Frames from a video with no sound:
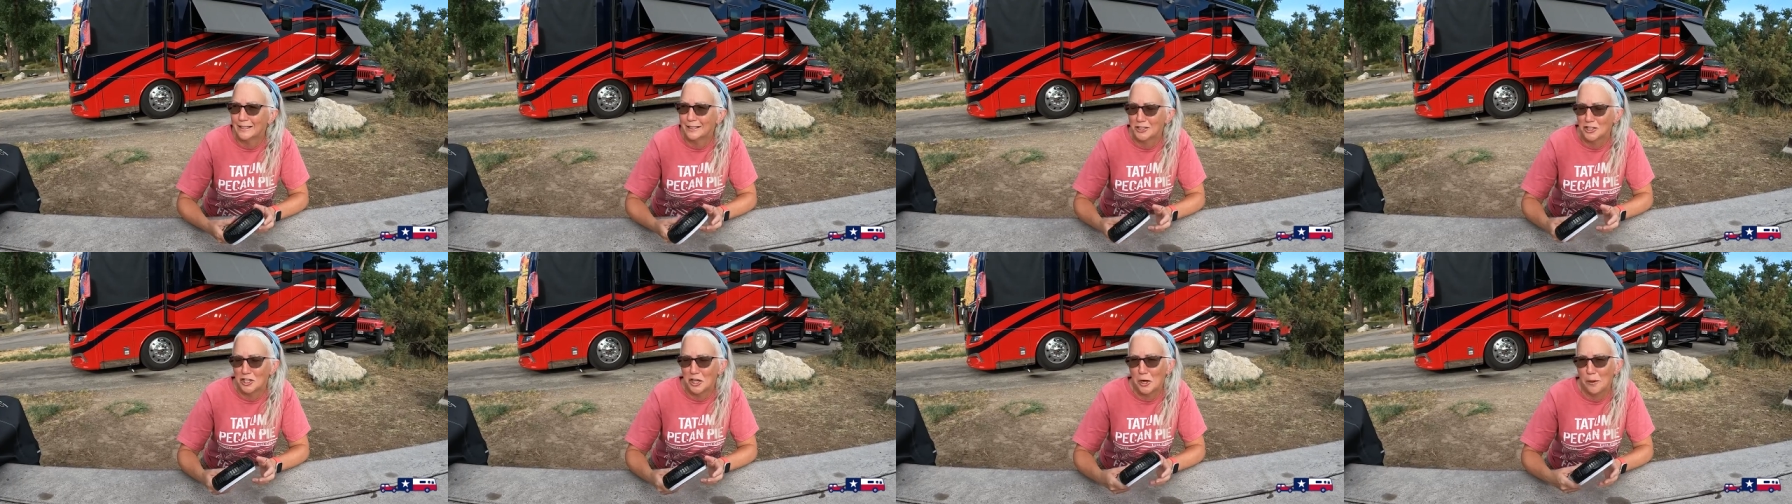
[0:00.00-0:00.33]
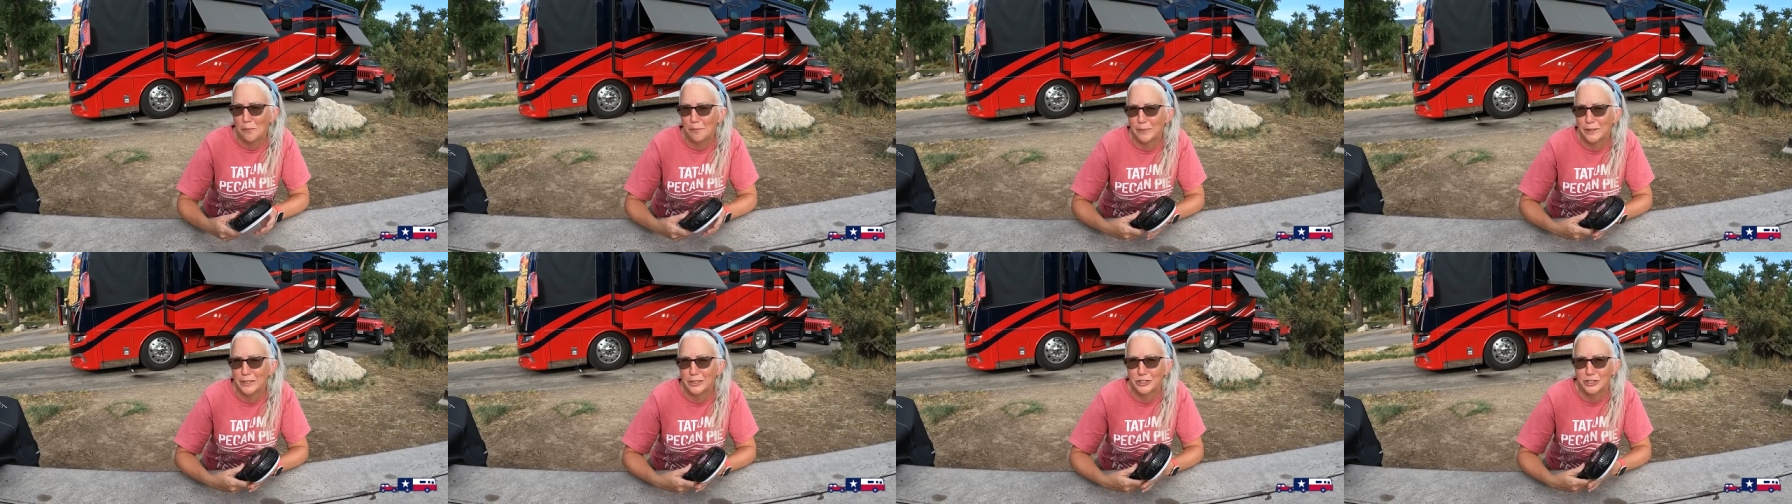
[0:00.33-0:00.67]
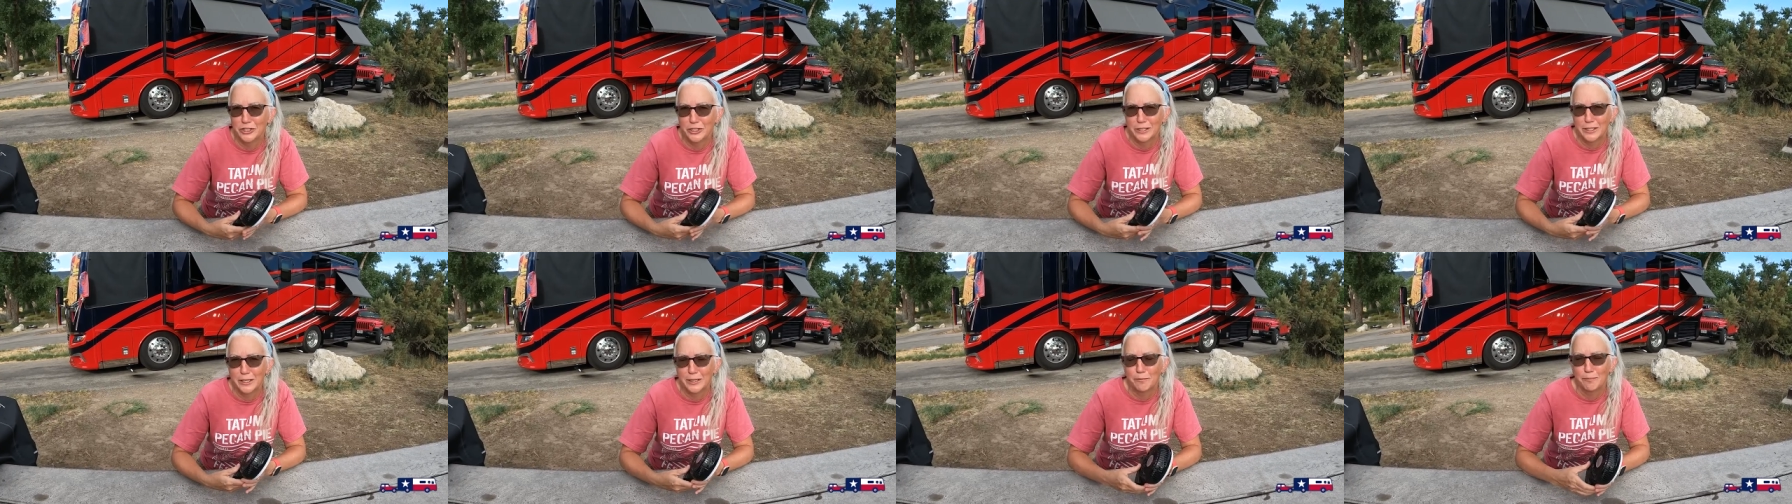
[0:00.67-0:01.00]
that Tom
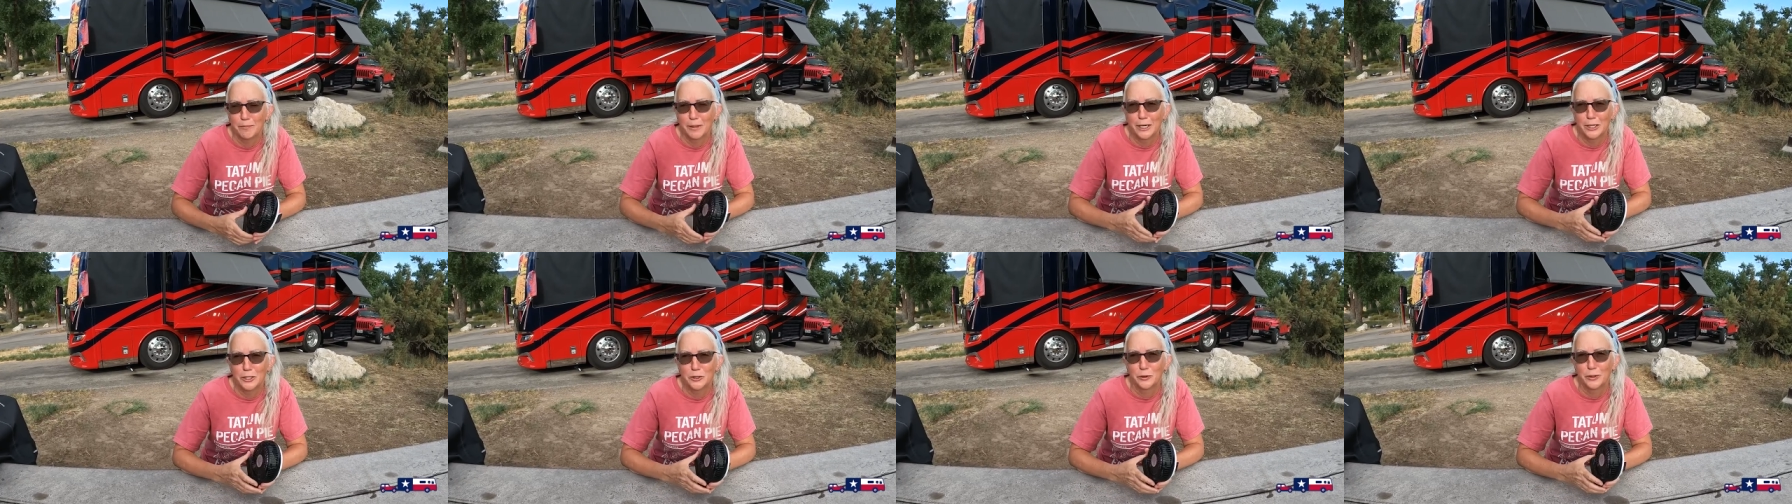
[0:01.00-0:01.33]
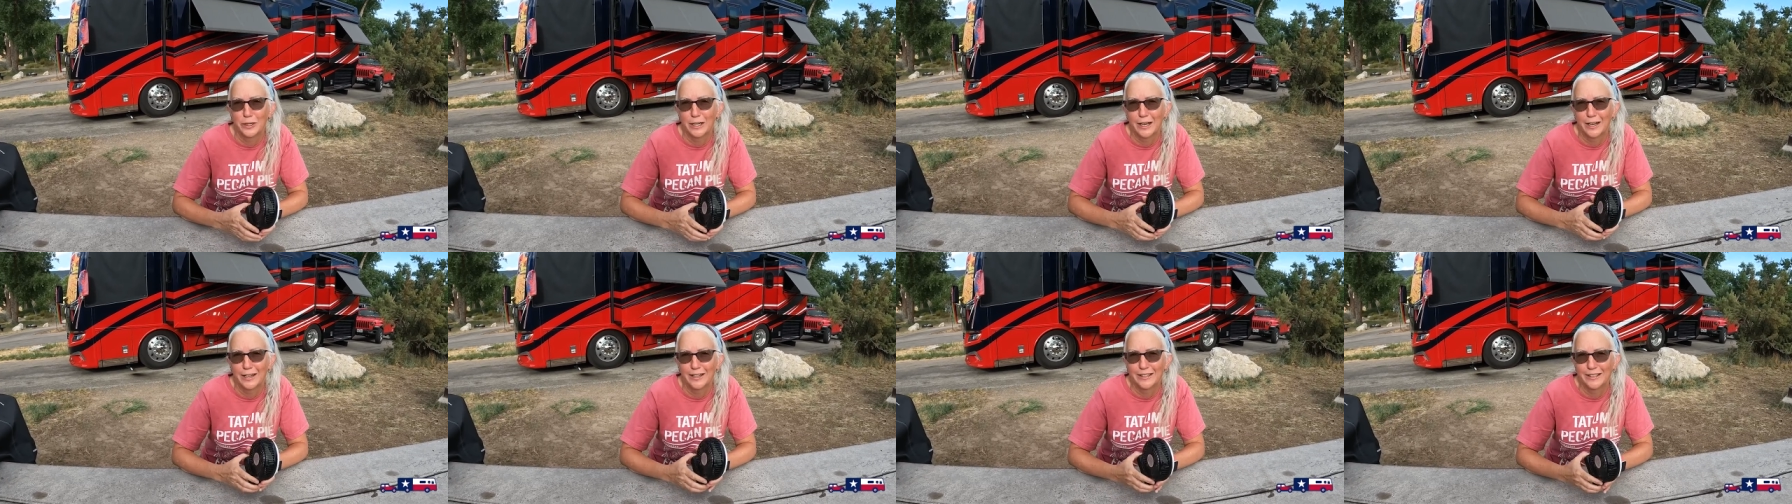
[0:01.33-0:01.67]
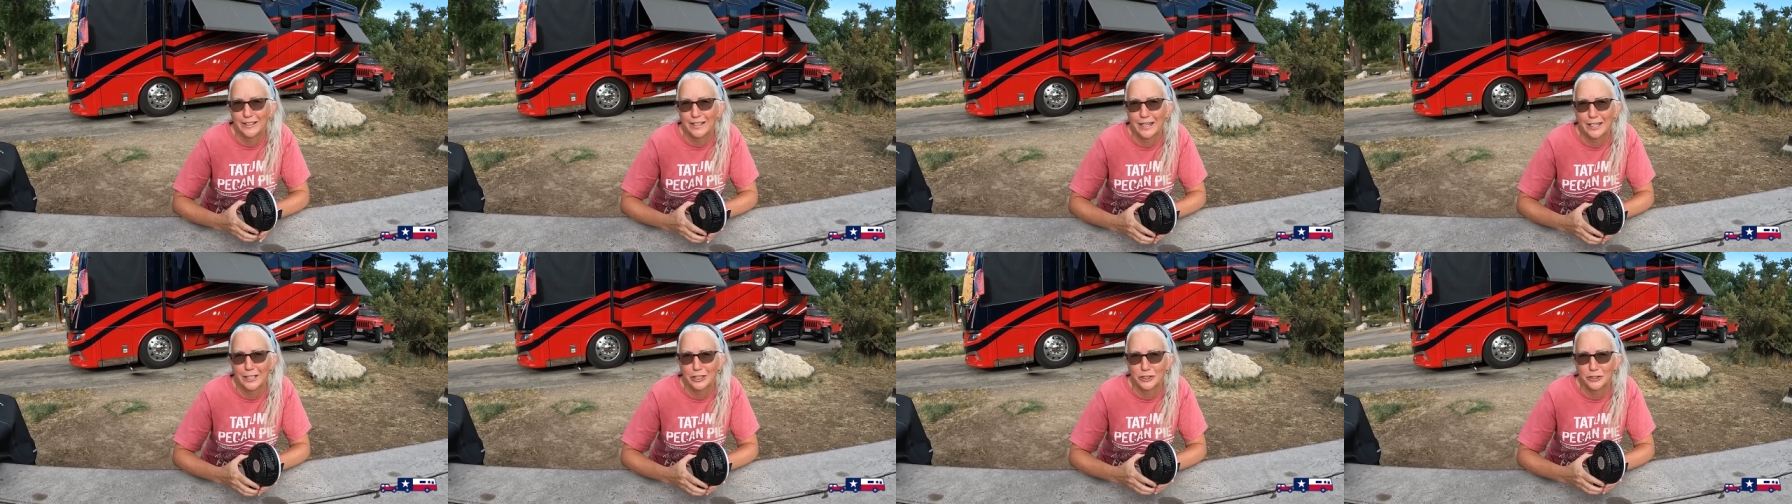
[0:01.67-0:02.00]
mentioned at Padre
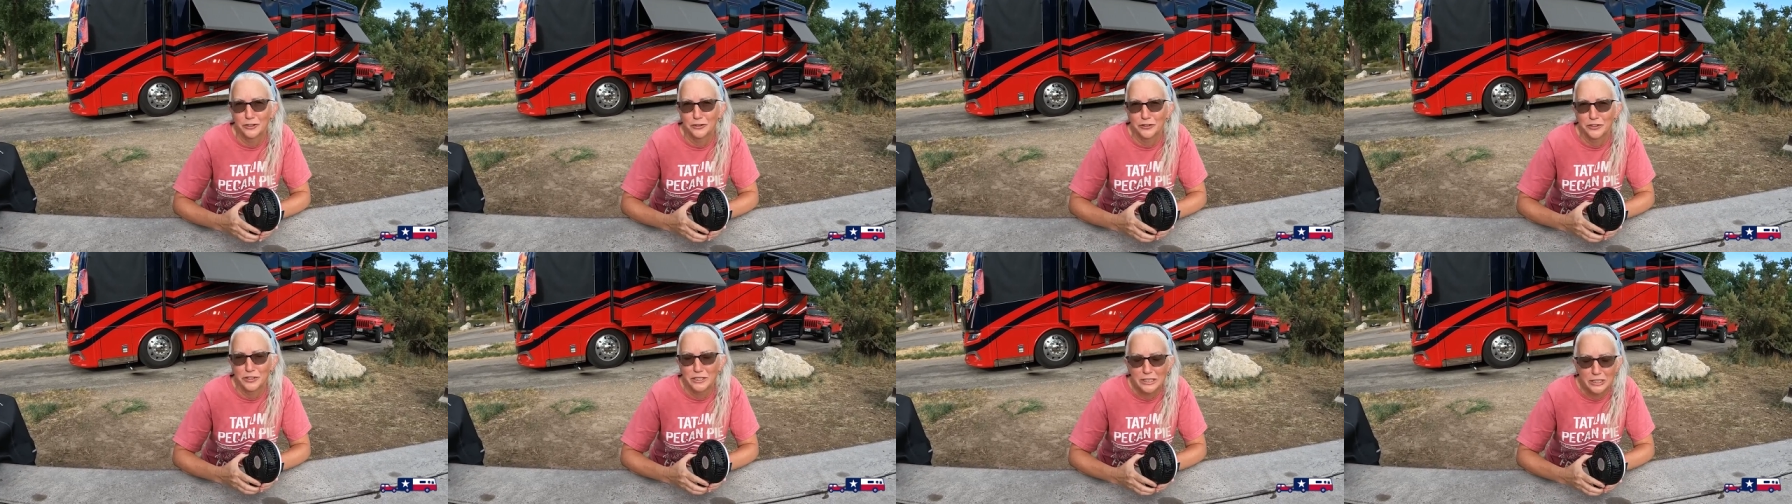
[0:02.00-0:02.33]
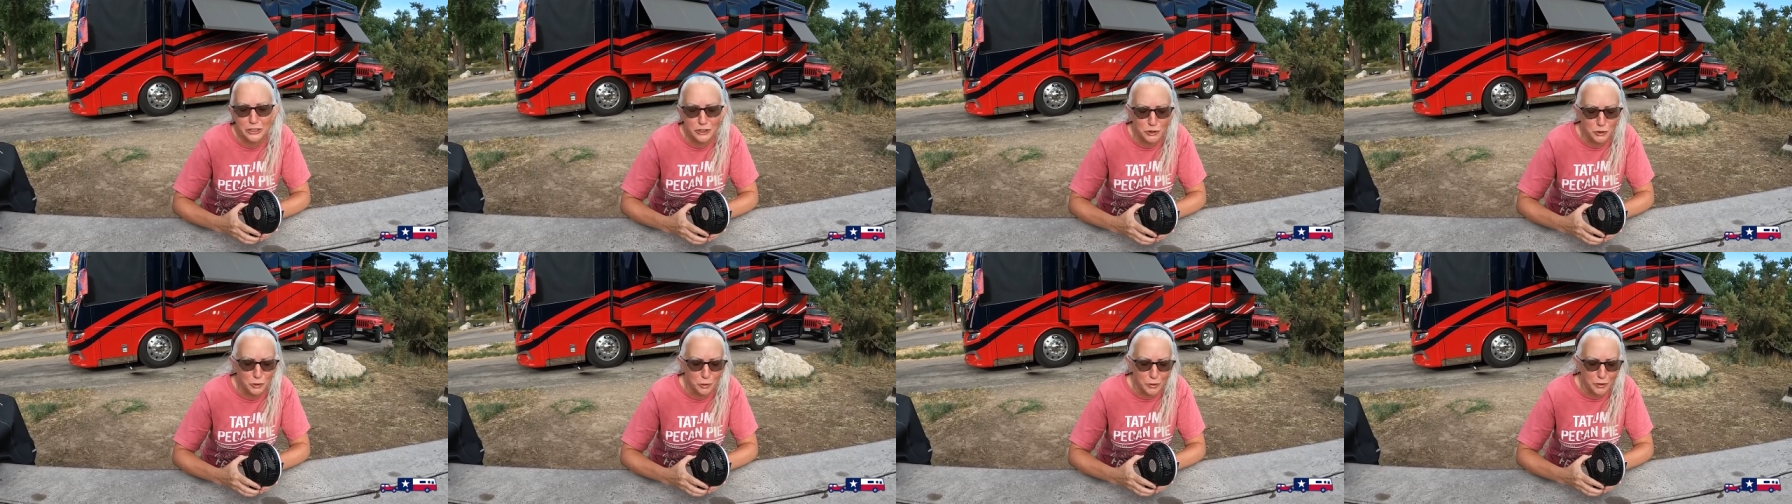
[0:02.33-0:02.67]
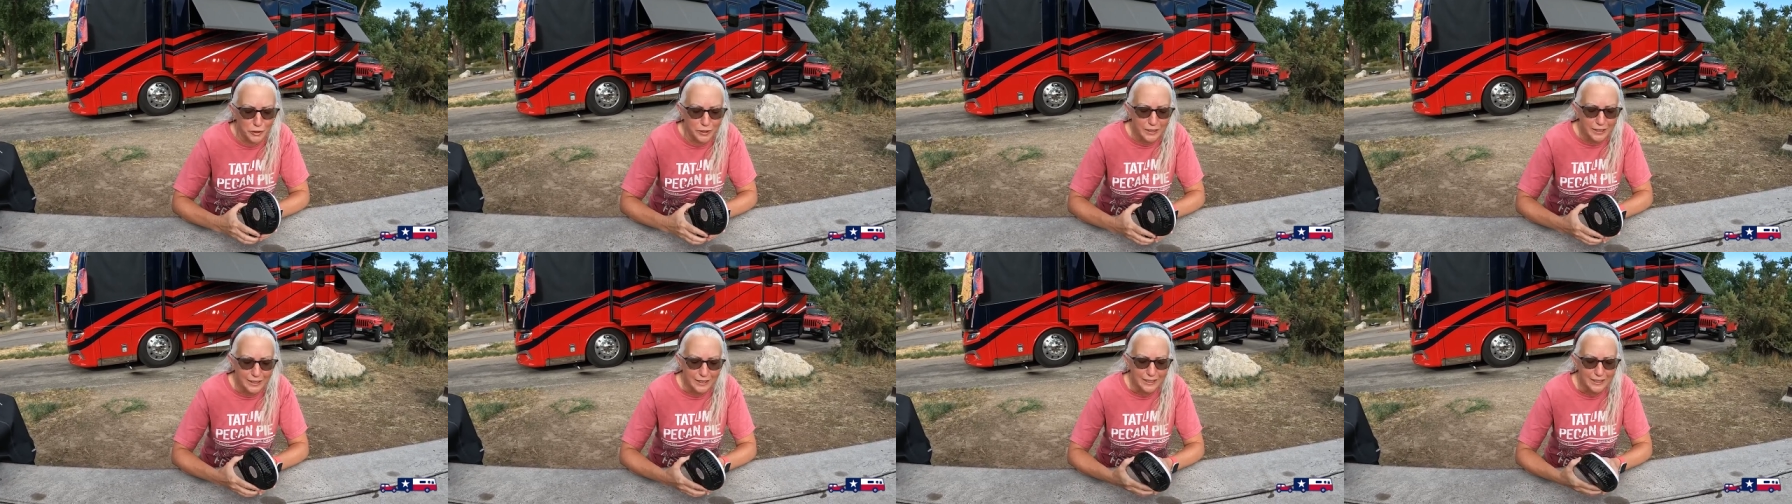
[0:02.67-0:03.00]
Island National
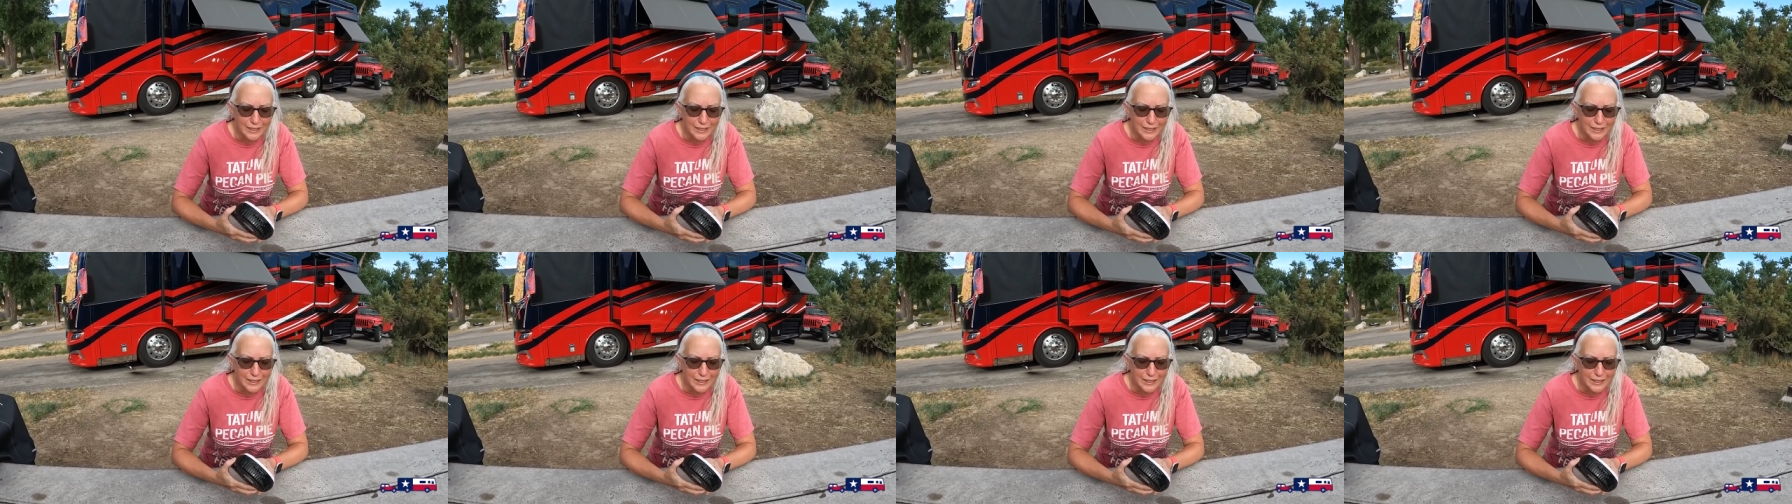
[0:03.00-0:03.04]
Seashore.